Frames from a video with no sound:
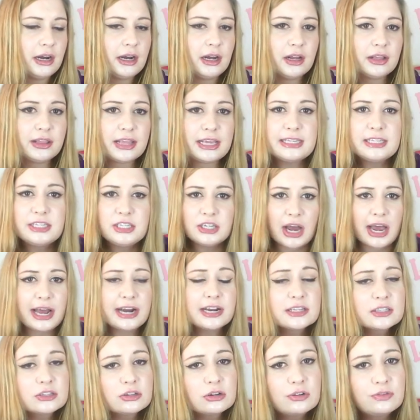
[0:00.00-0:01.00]
there's
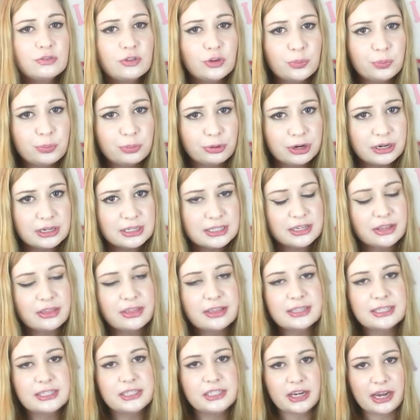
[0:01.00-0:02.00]
dinosaur footprints, so
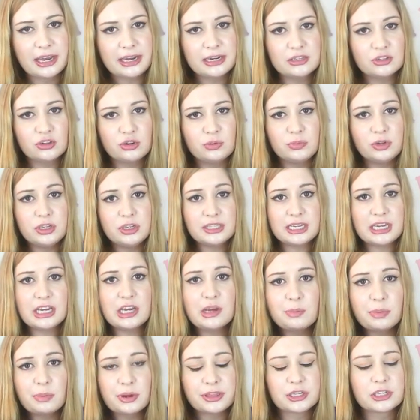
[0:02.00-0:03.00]
there's a dinosaur museum,
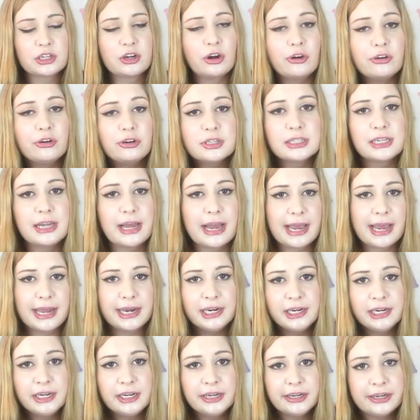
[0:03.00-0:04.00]
but the coastline
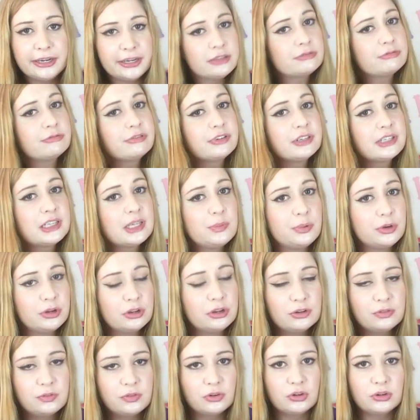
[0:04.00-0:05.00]
is really
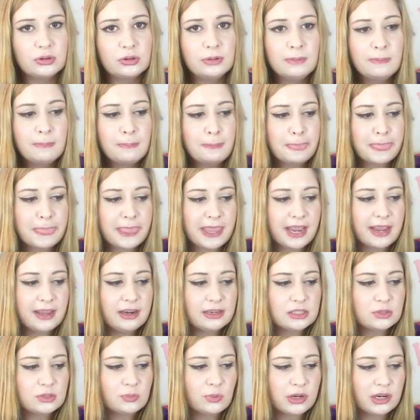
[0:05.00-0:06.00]
beautiful, and
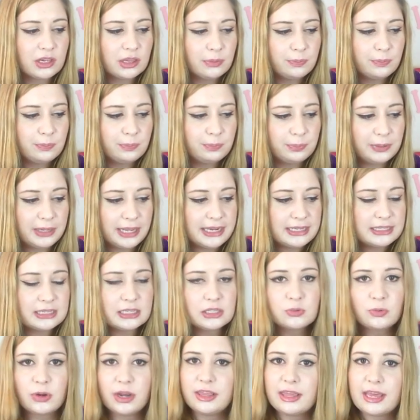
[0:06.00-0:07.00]
it's one of the places
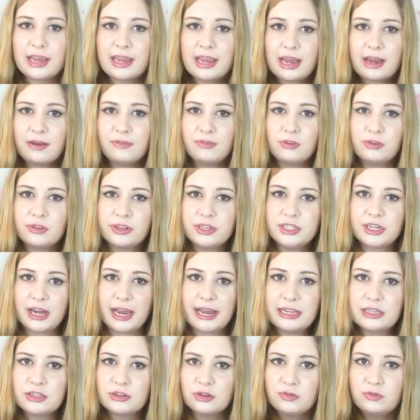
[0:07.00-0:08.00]
where they have all the
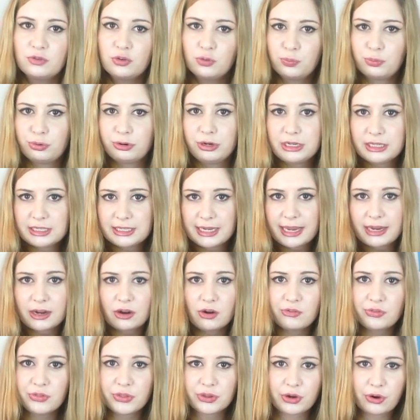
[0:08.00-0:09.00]
dinosaur footprints, like,
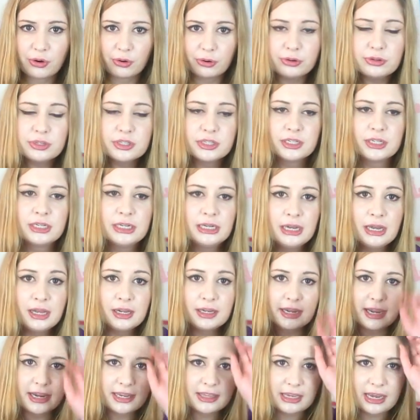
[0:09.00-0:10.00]
on the coast,
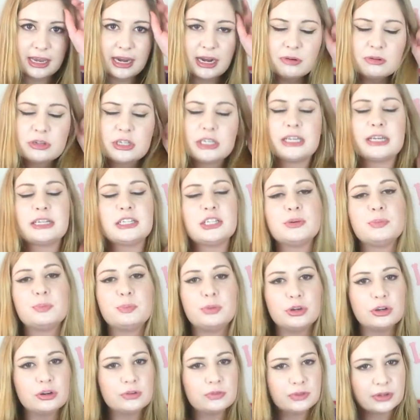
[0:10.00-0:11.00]
like that. It was such a
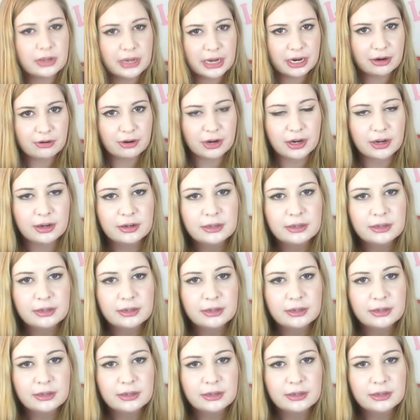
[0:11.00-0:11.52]
beautiful area.